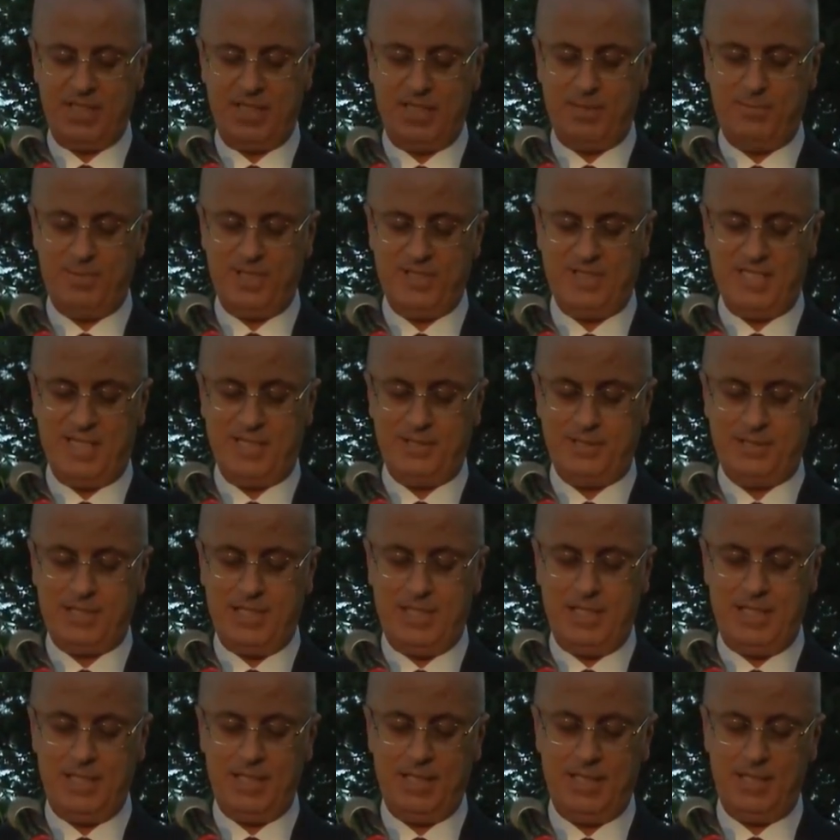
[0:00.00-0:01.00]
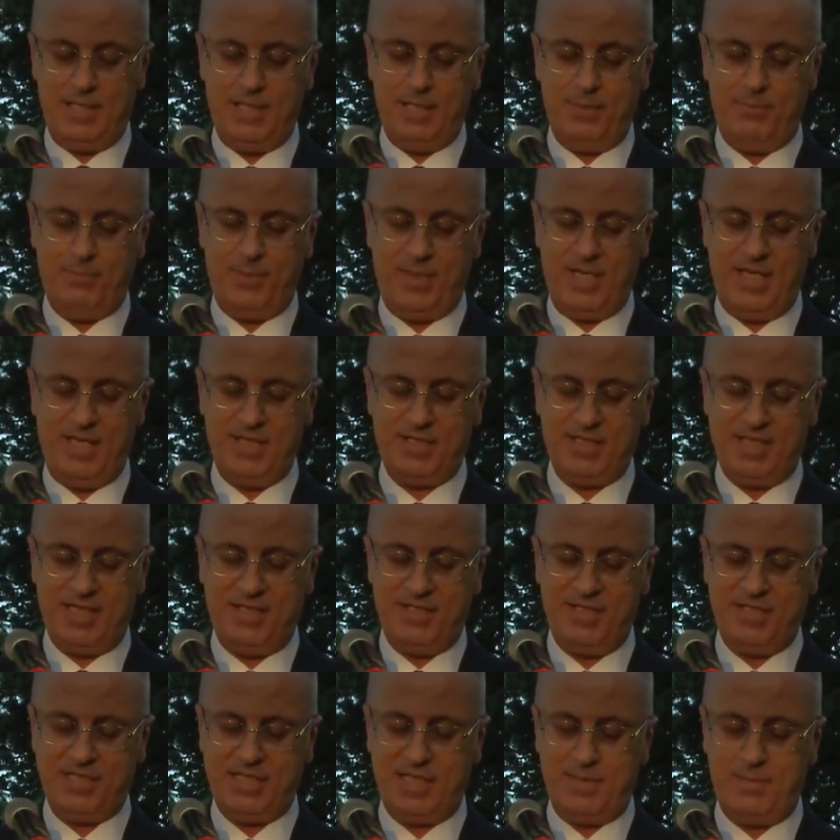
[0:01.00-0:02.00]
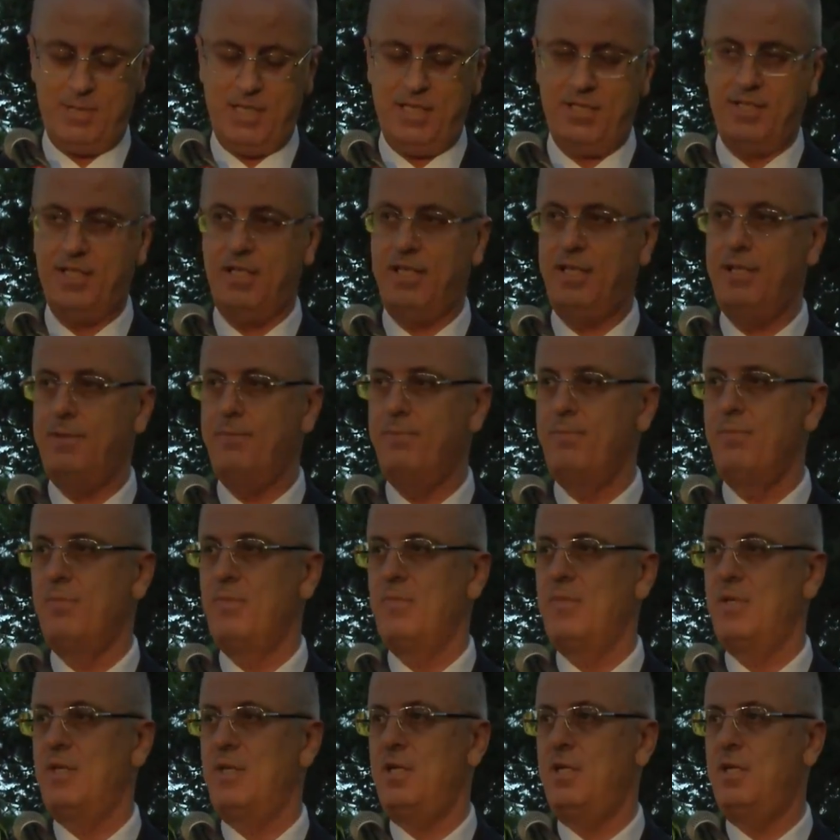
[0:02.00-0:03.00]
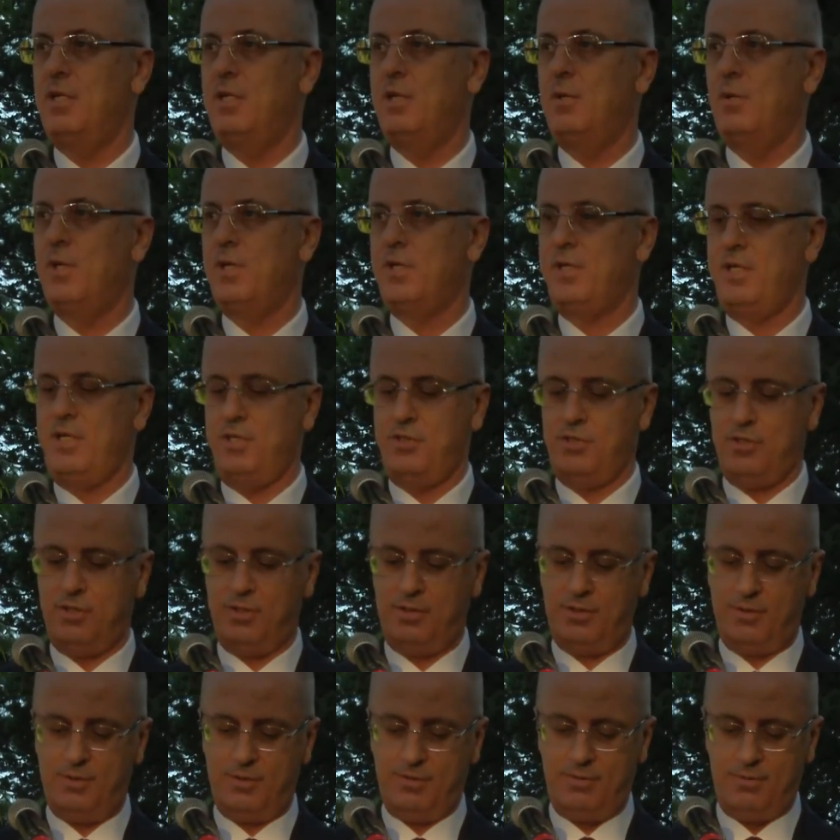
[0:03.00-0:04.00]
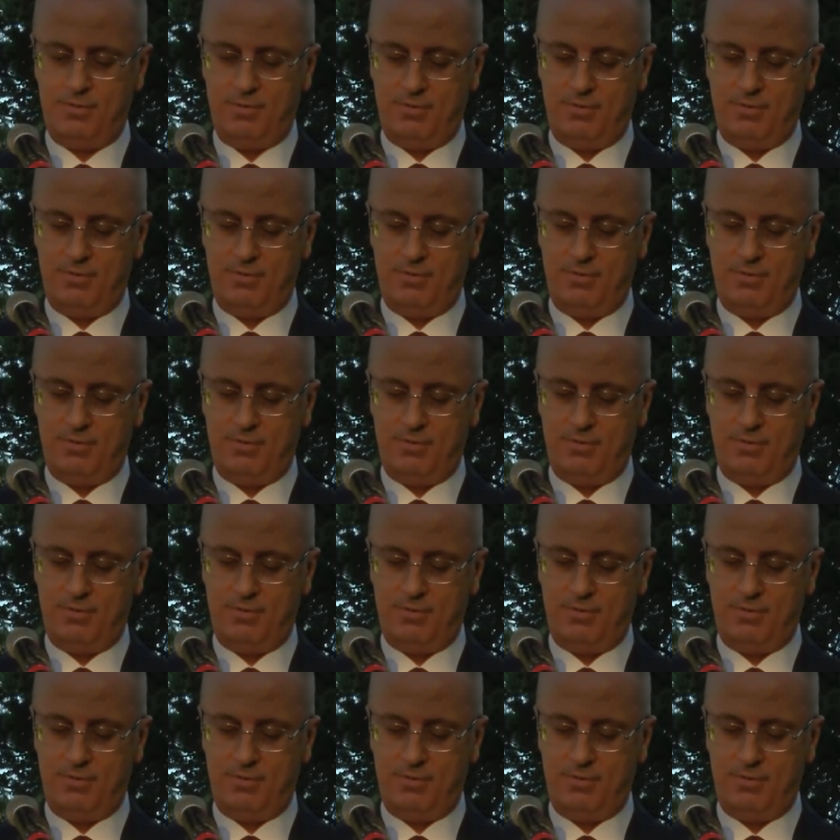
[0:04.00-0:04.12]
abundantly in peace and stability in our region.